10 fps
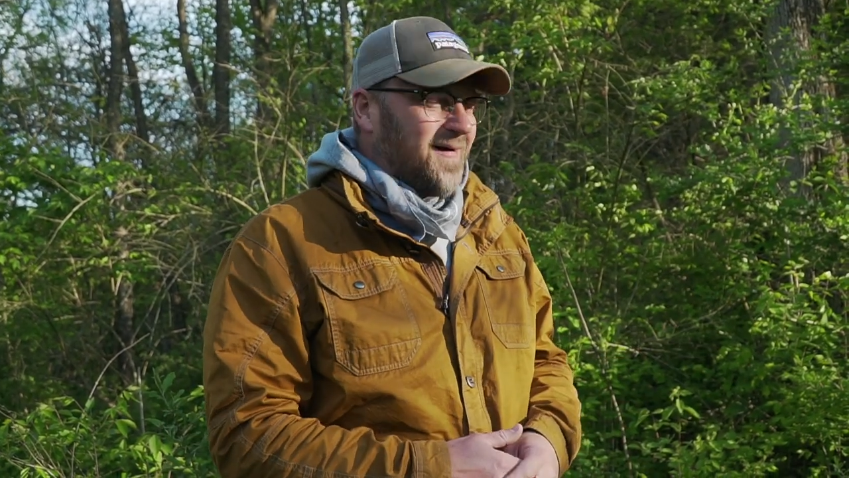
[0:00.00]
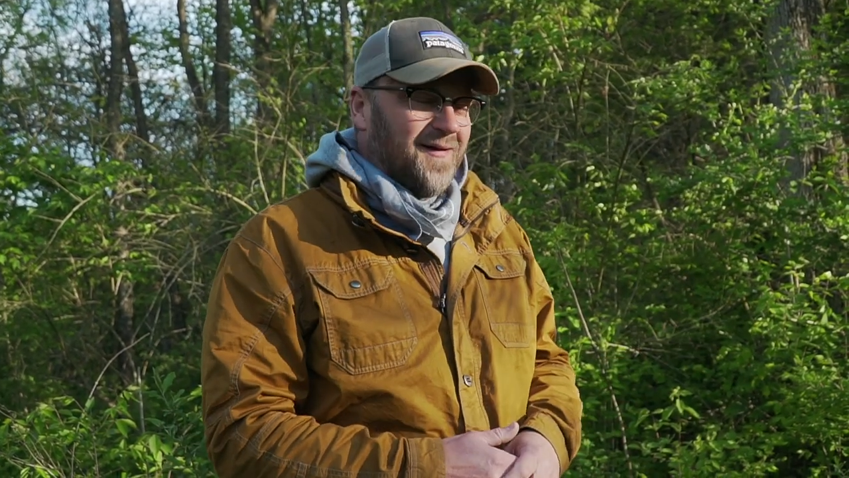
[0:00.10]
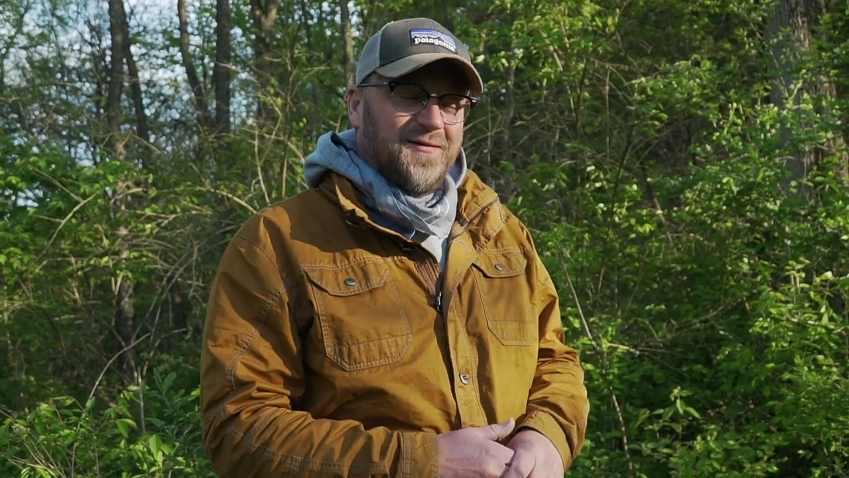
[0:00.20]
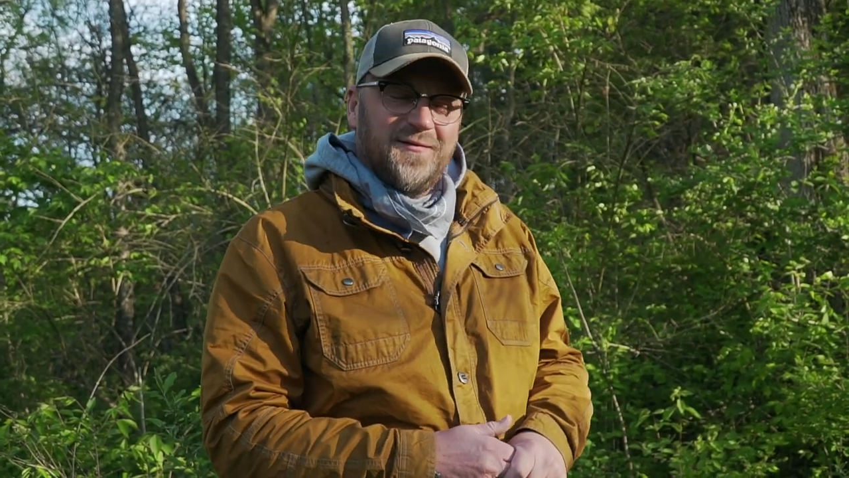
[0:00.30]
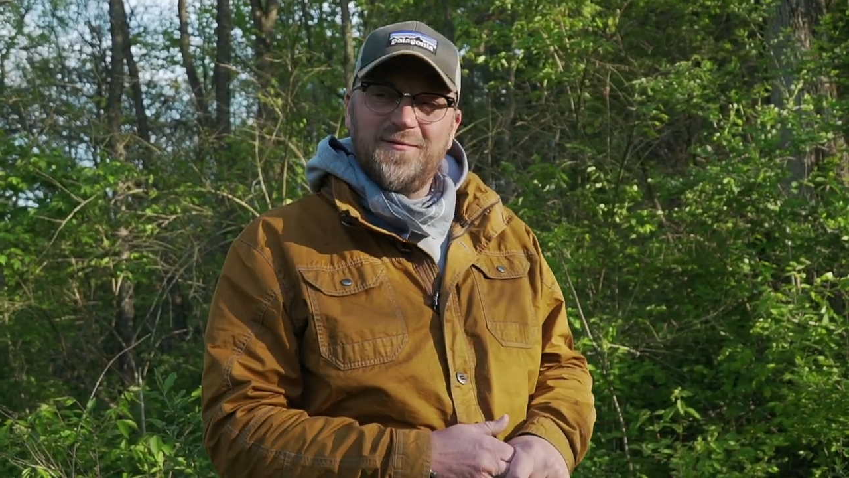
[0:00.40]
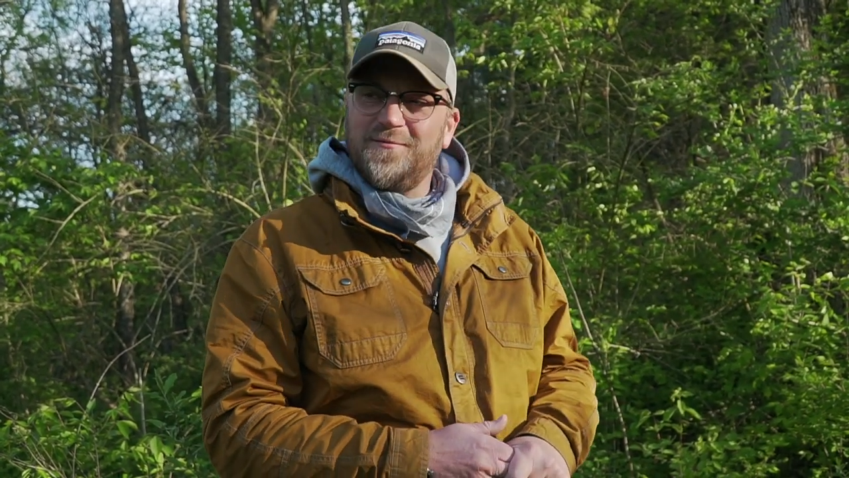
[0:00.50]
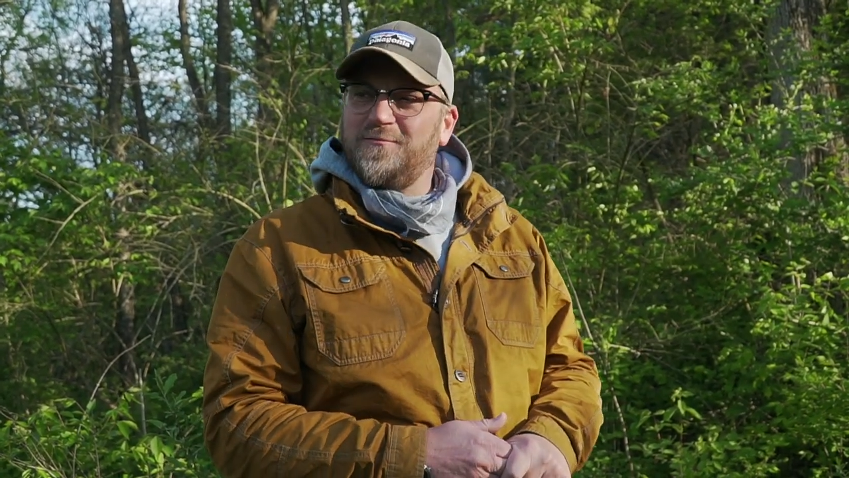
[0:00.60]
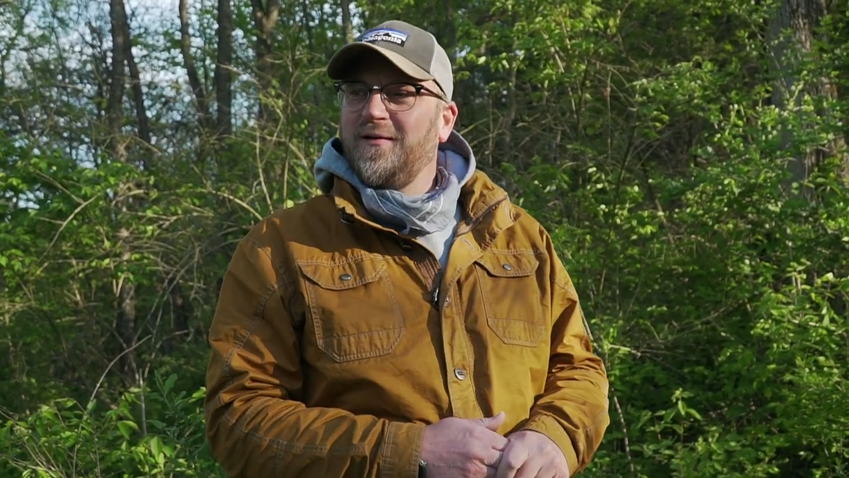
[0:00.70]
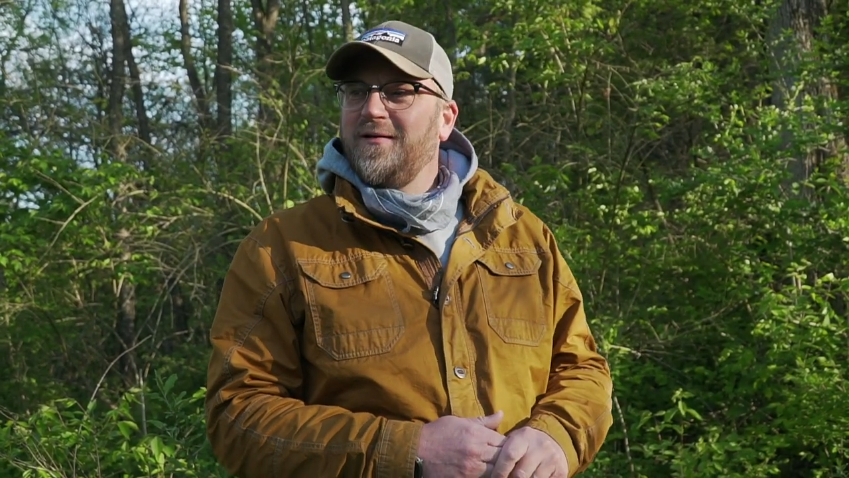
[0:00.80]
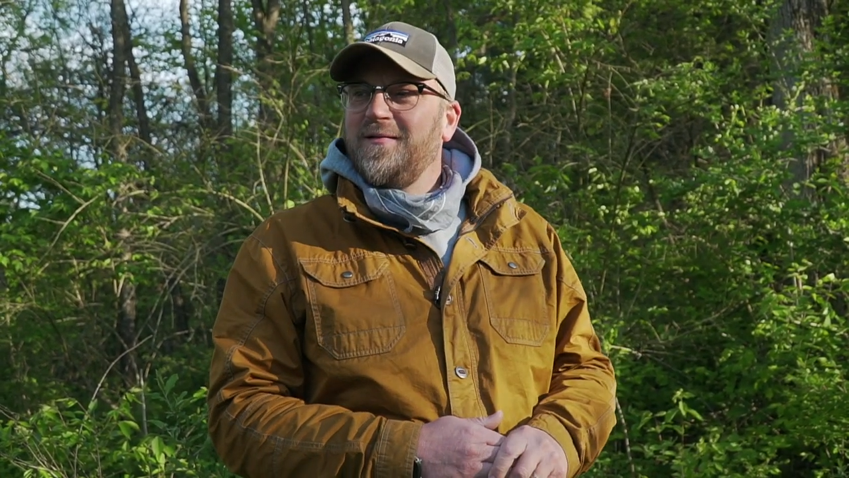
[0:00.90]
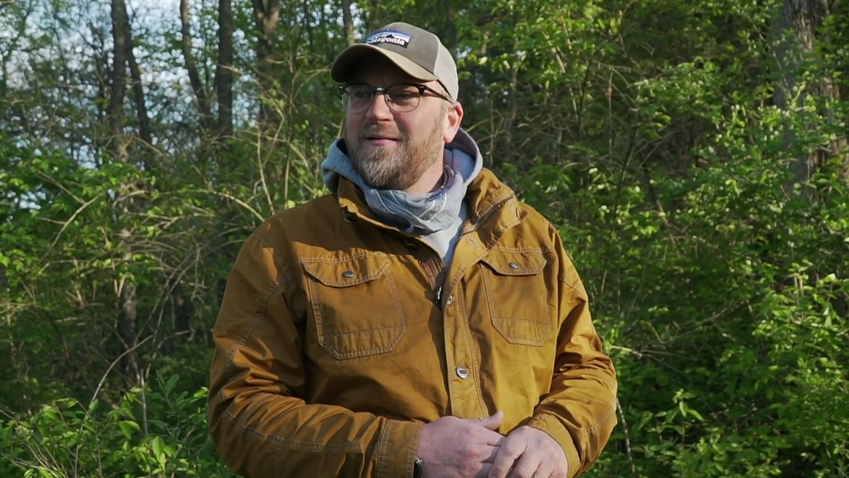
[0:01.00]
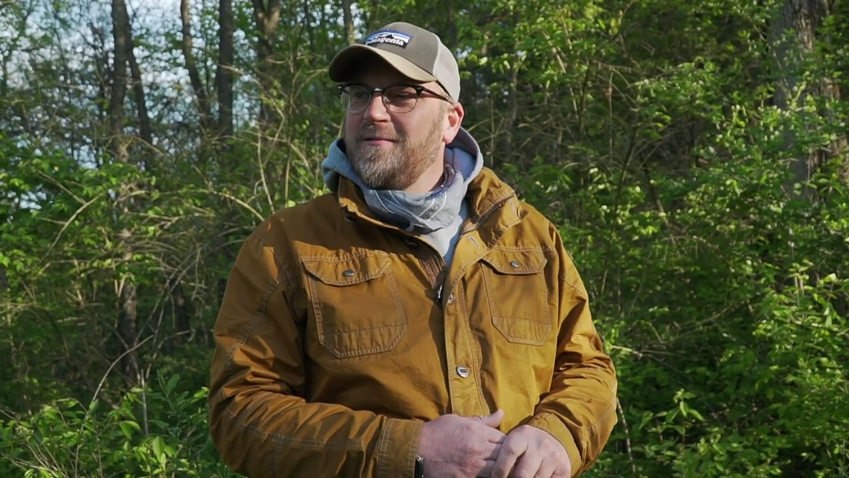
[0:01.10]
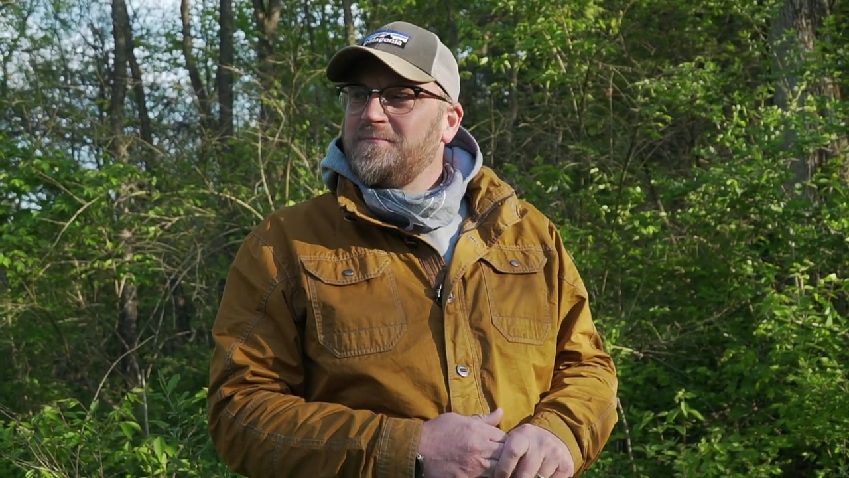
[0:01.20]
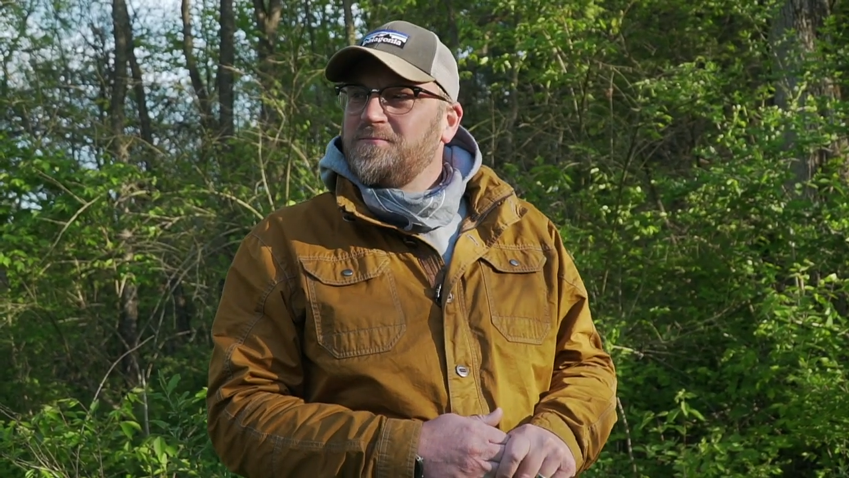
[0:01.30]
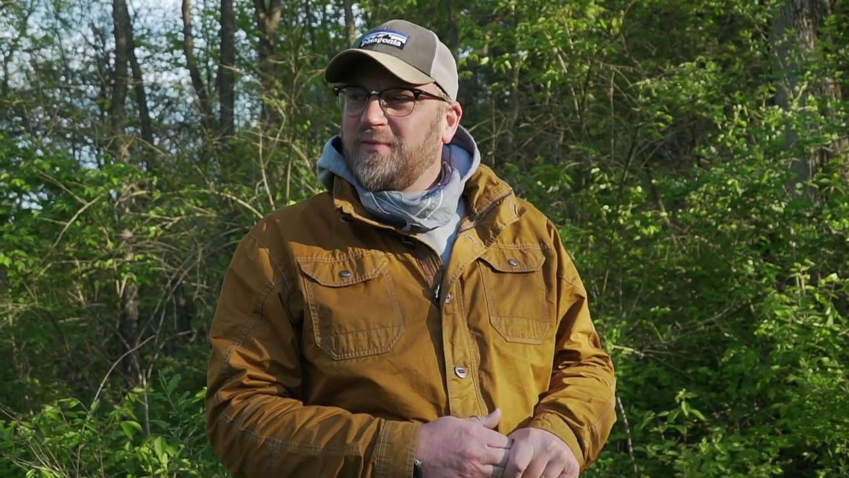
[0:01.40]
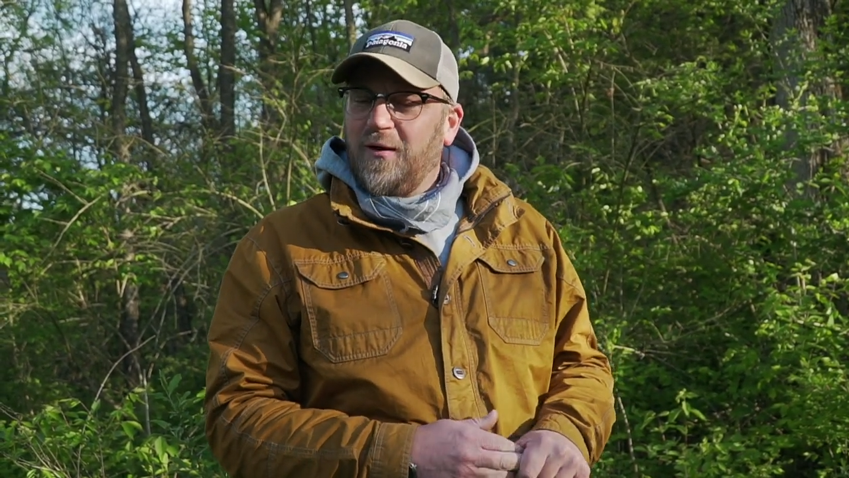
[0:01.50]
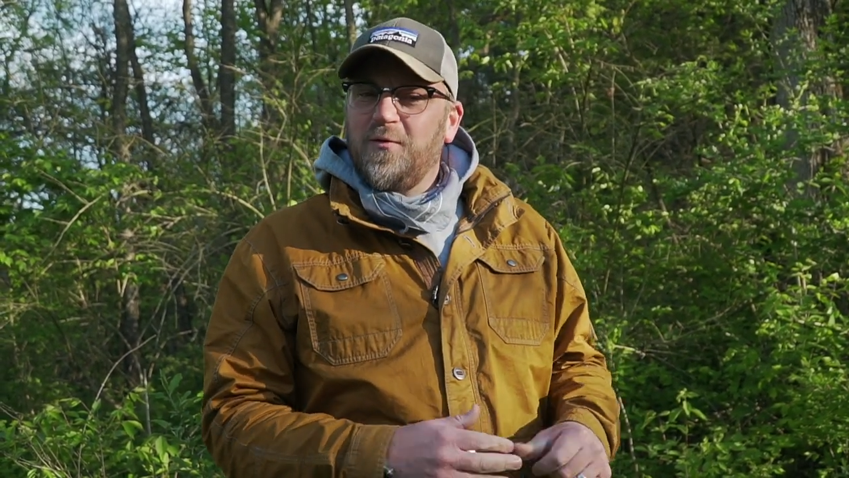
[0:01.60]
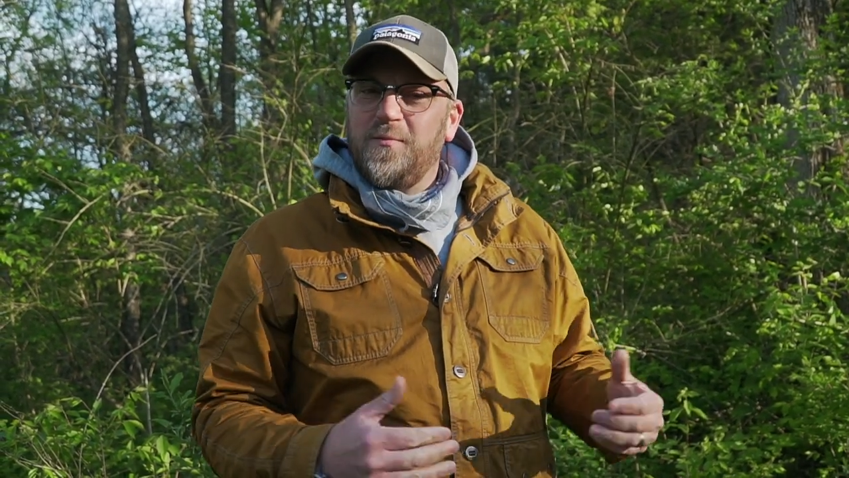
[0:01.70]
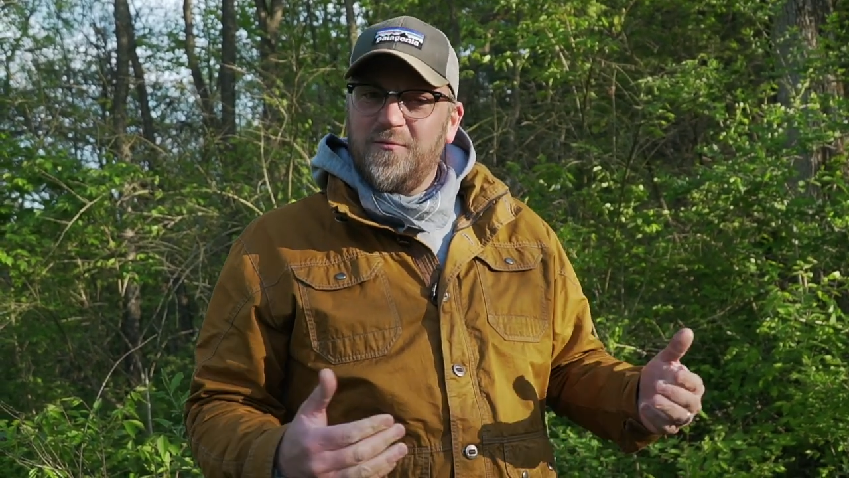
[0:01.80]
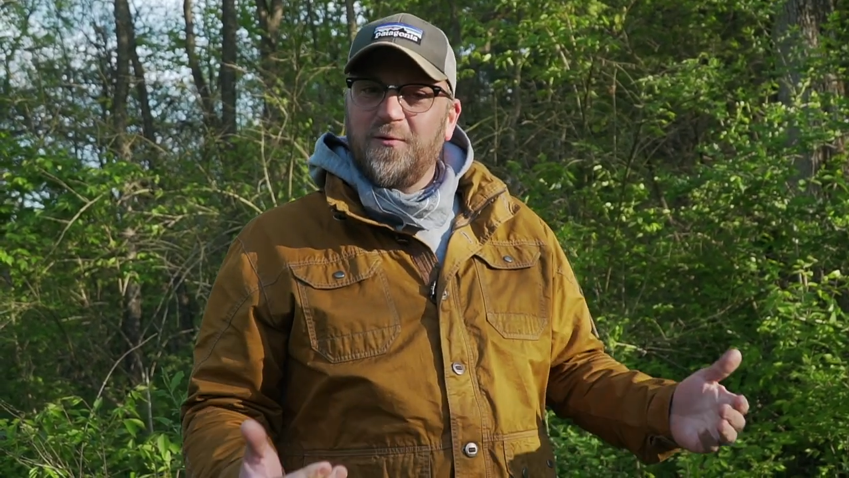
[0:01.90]
I could have that
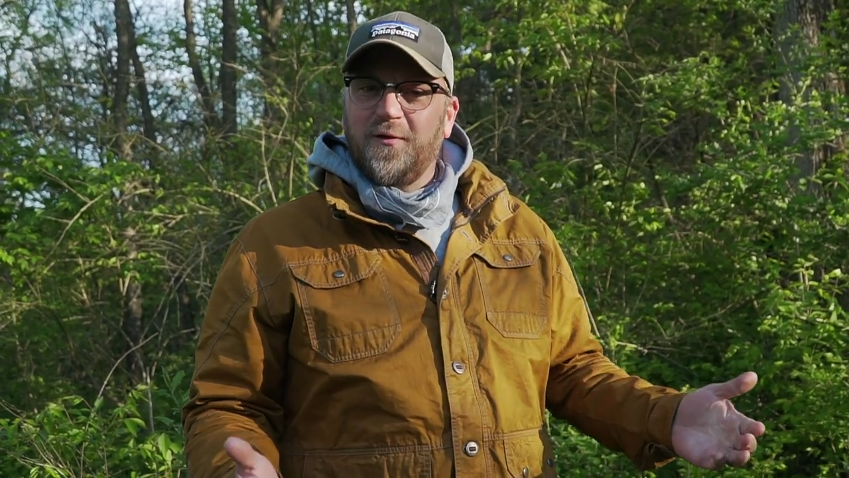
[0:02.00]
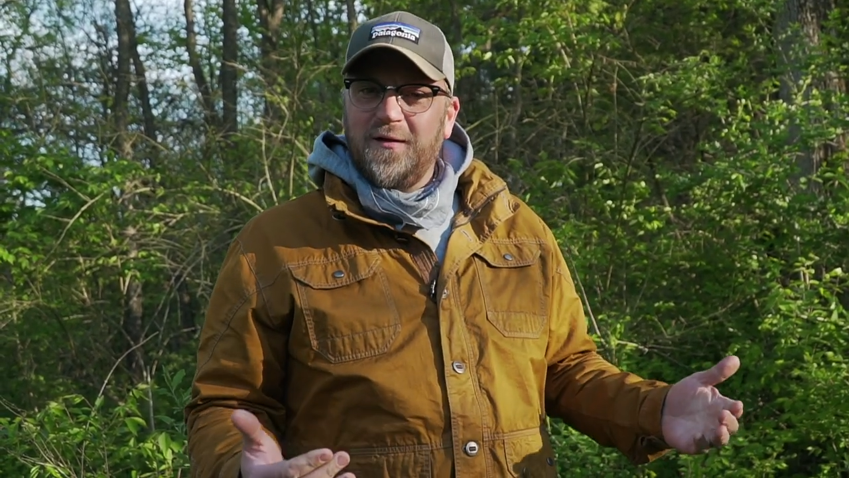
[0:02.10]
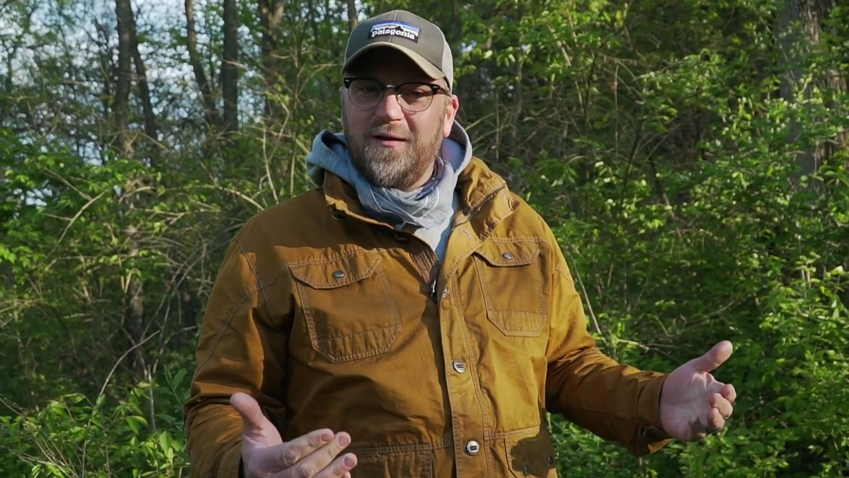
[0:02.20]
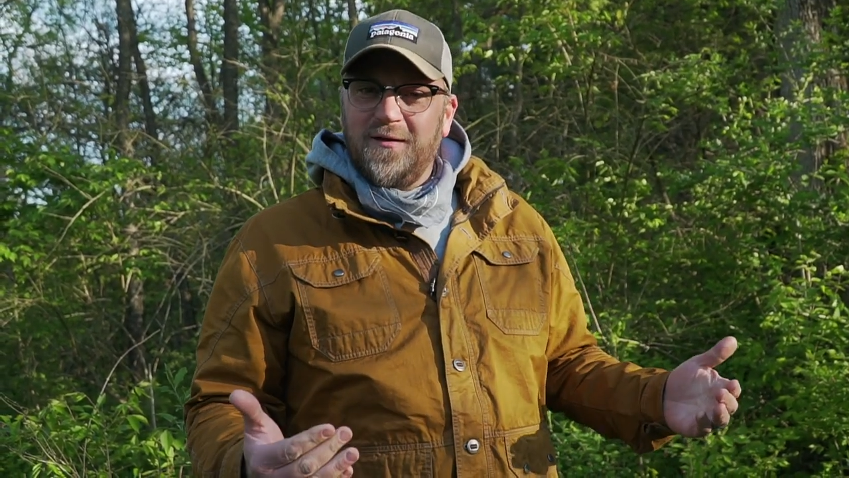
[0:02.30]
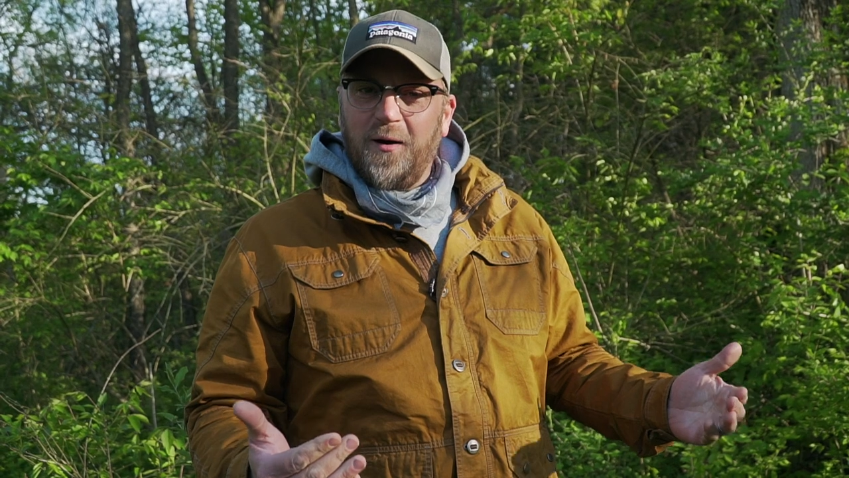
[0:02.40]
would have been really